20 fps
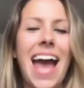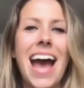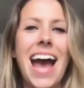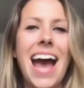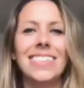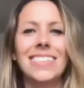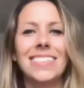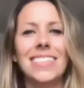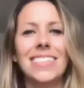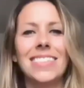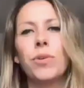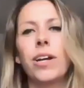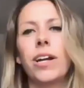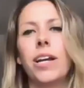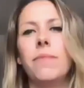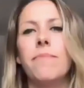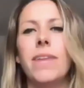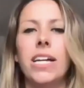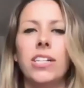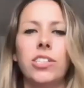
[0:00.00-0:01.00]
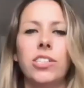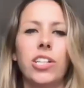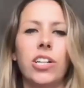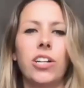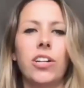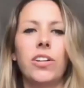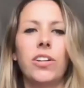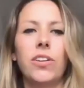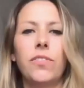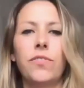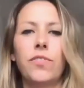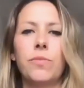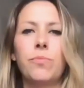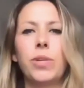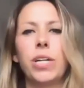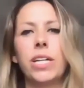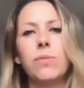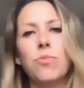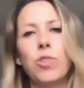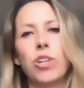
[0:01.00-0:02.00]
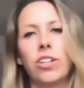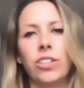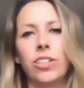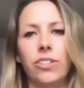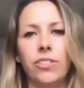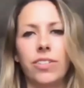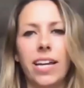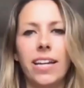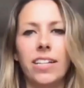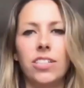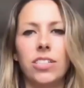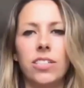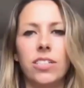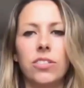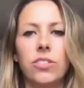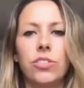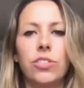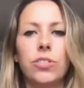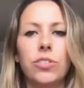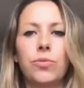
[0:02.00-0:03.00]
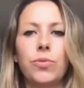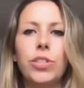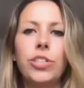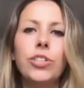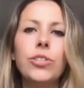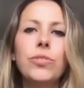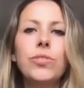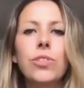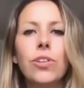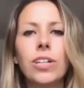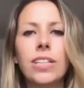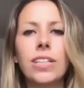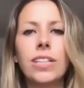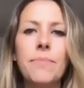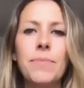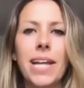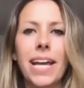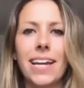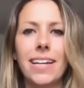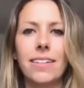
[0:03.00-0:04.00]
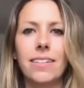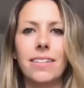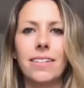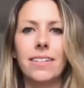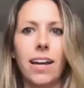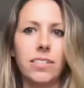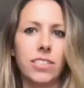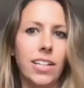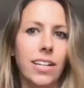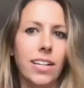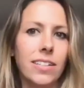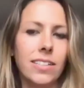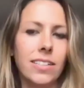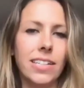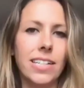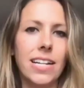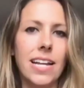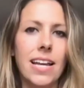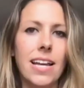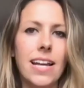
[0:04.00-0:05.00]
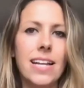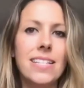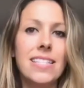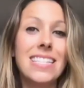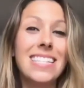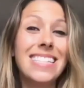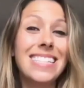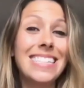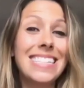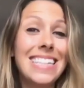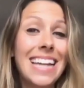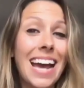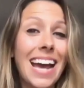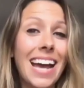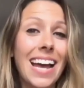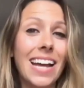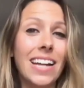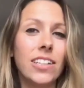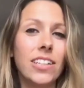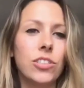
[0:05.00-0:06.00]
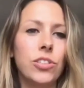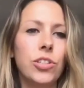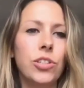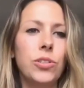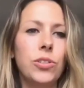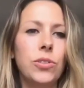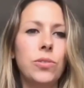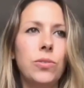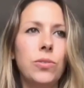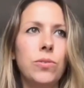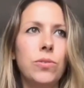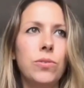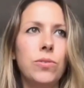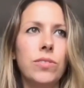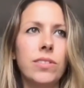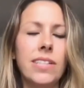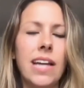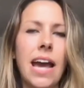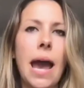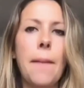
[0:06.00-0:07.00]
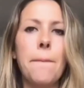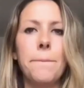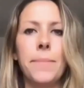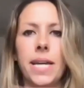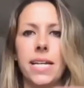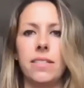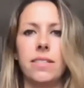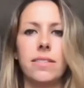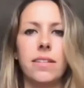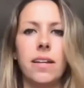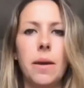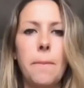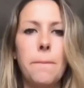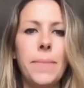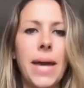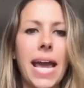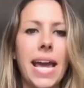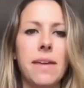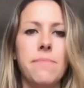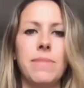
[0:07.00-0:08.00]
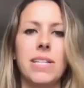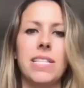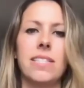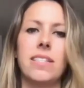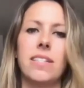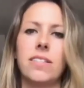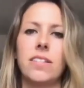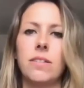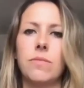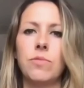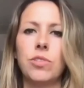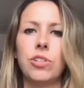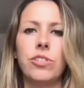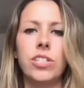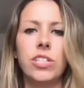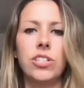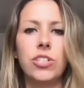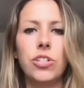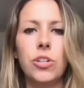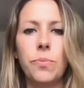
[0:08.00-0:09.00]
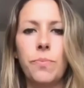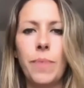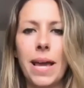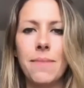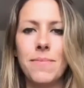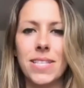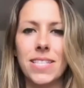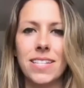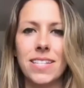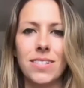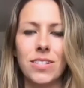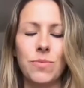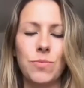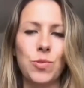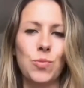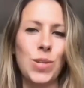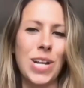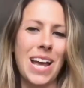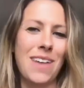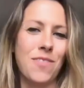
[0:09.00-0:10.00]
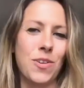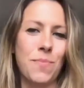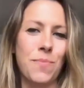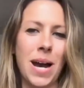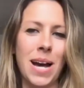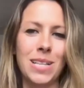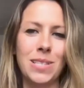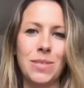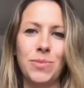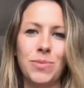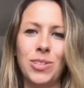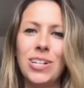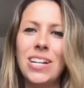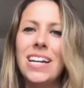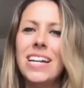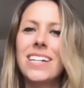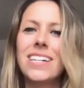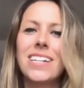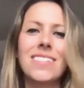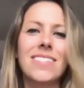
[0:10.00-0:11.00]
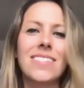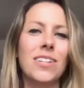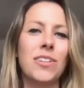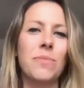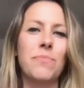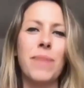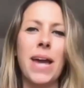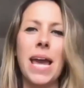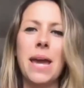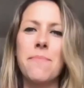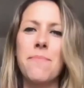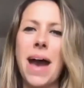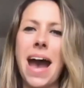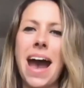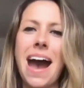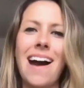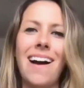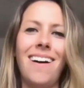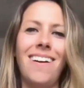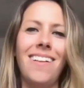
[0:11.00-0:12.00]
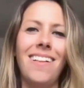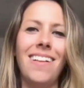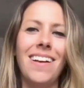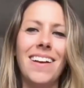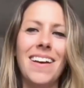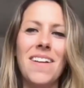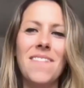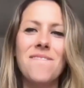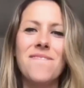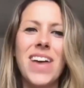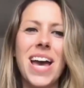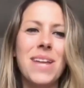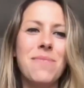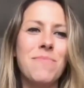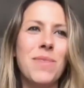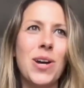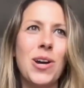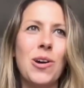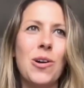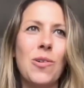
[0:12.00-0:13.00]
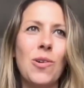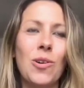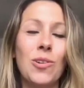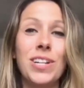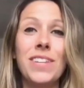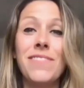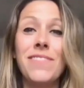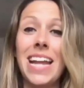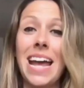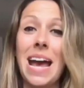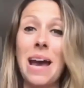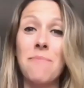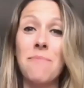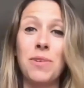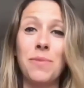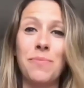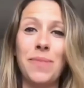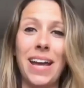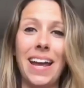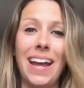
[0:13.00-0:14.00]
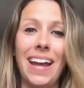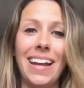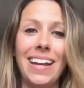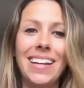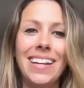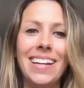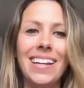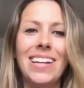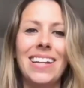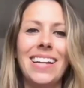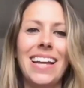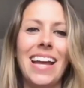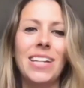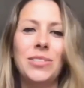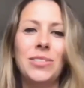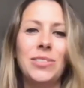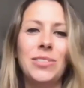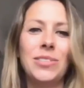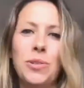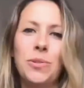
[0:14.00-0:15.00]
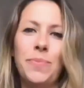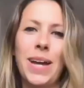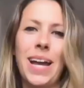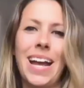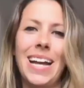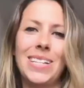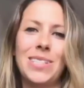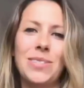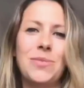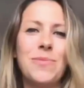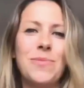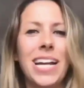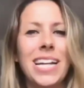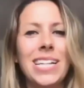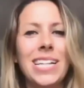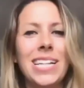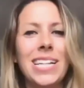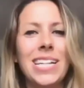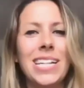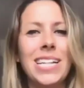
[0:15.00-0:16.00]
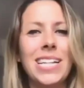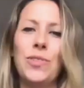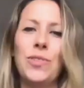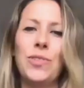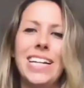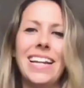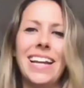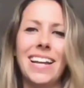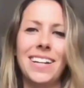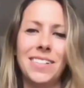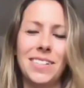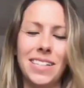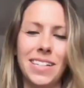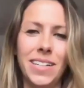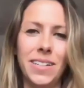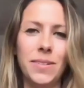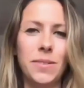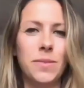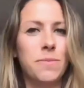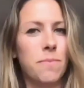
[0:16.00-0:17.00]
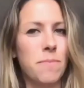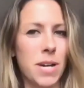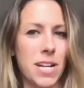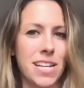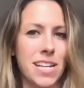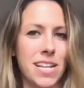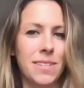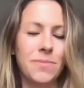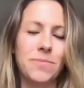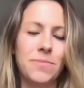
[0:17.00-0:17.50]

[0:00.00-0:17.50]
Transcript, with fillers: as a temporary measure for brick and mortar locations, just reduce or eliminate cash handling. Instead, use tap based payment systems or digital payment systems whenever possible. Consider PayPal, Venmo, or even Apple Pay and Google Pay as a way to avoid handling money.